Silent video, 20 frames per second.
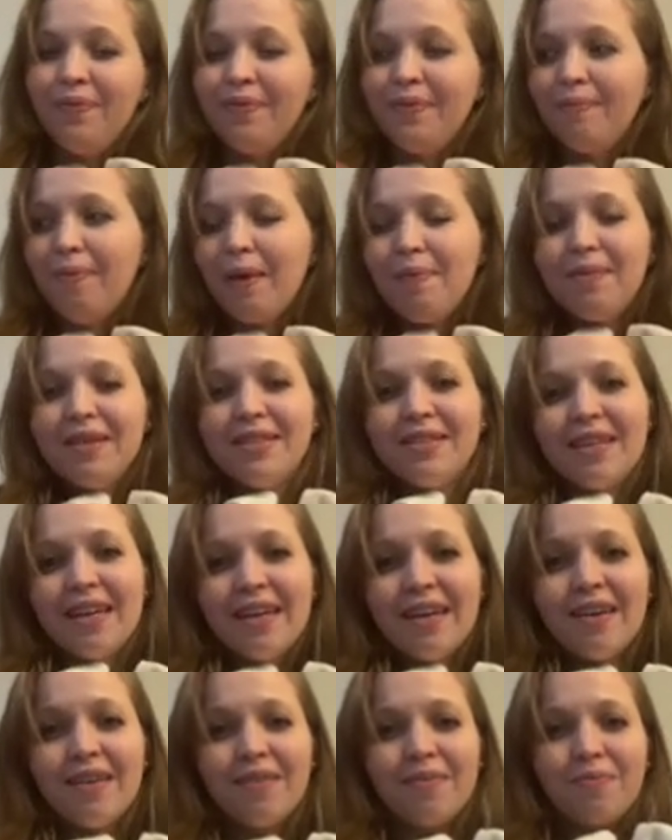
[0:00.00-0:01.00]
Babies
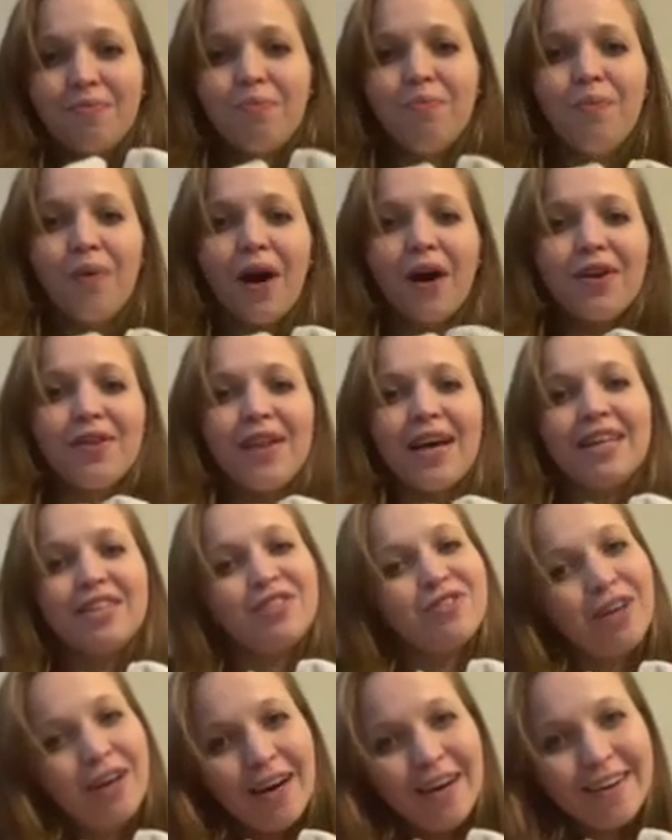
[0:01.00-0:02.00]
like aren't that
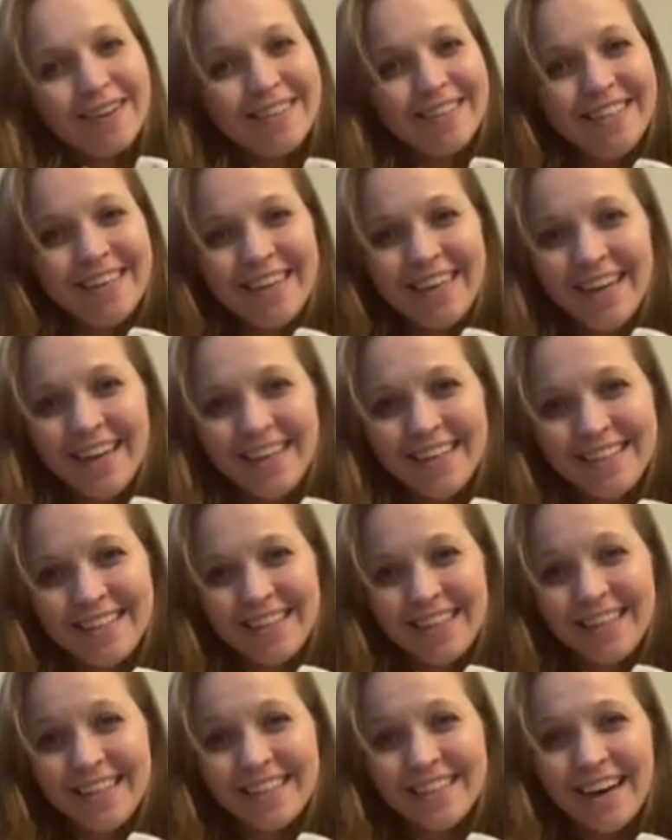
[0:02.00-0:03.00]
strong to get
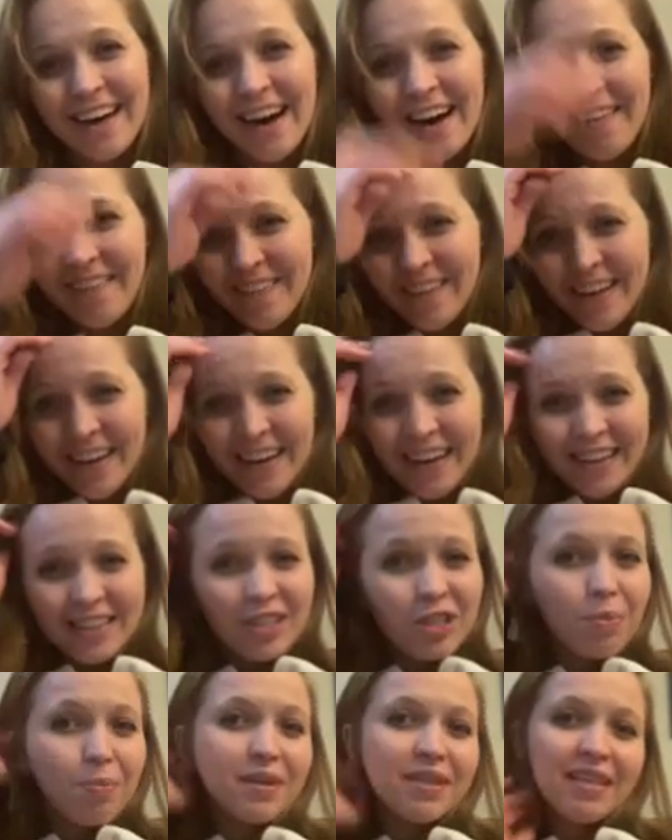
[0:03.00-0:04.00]
this off.
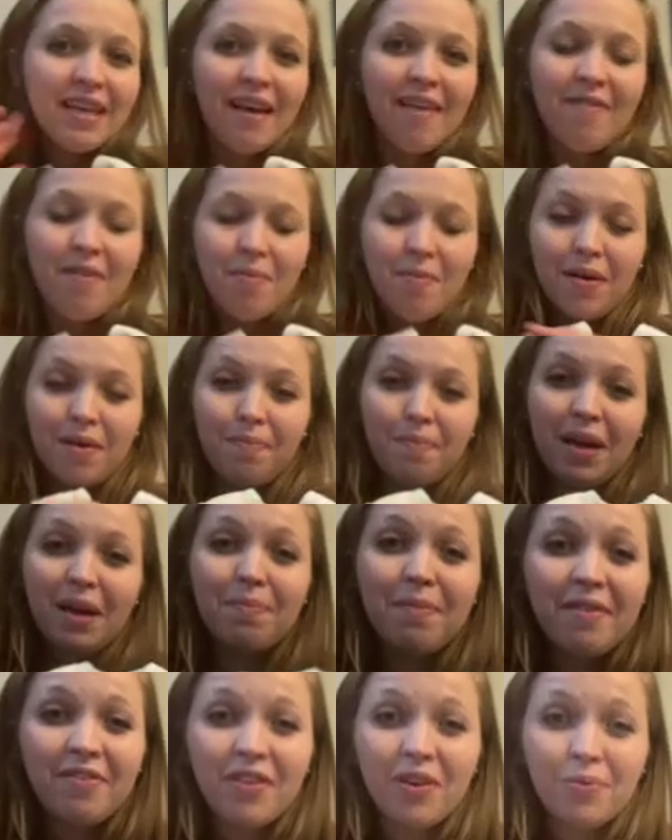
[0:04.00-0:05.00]
Super safe. It made
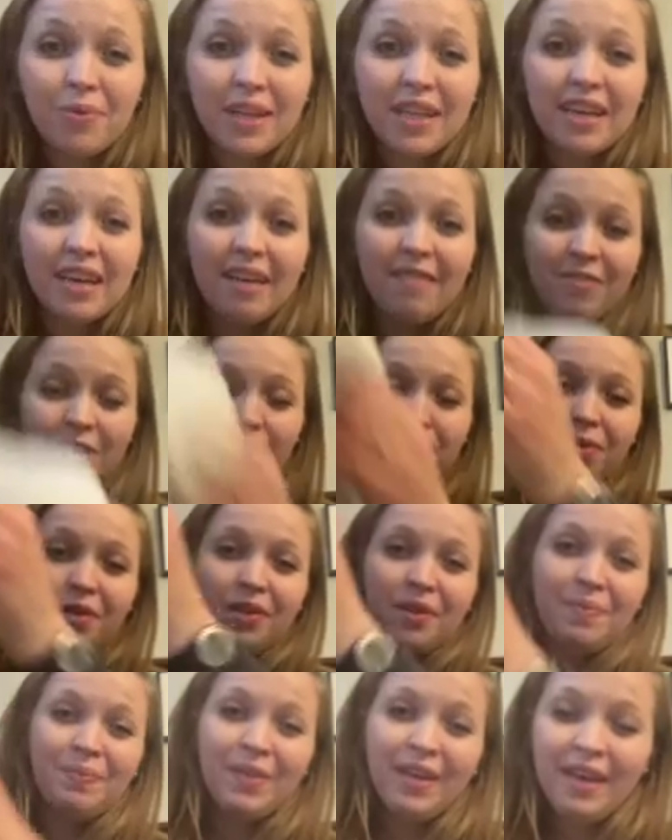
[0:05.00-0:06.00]
me feel really
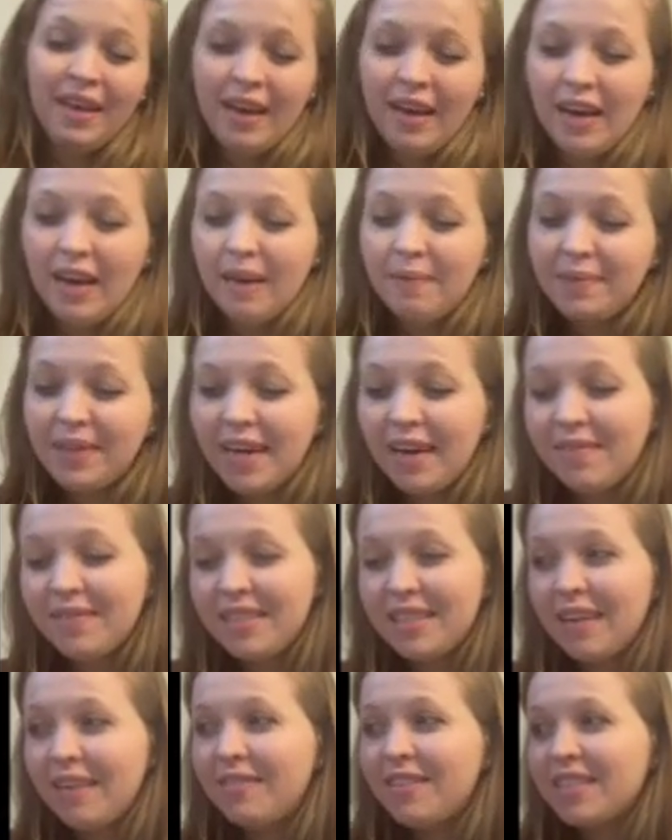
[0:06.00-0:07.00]
comfortable to have
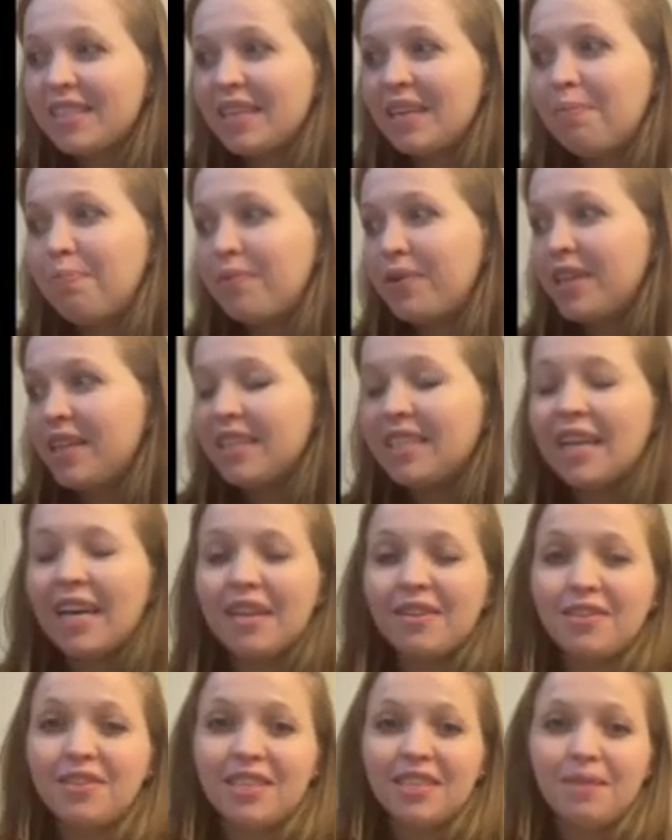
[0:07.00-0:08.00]
safe sleep with these
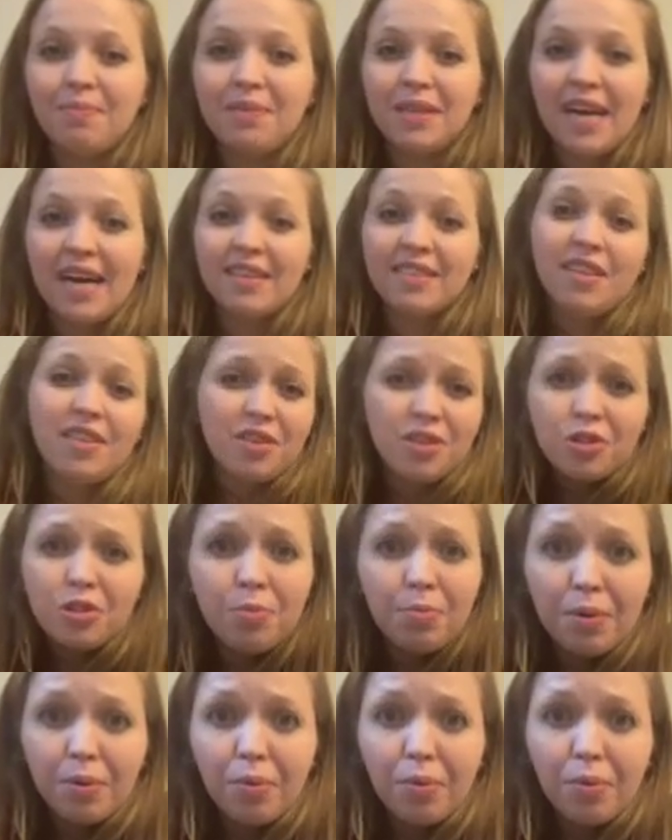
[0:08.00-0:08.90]
Halo sleep sacks, and they're super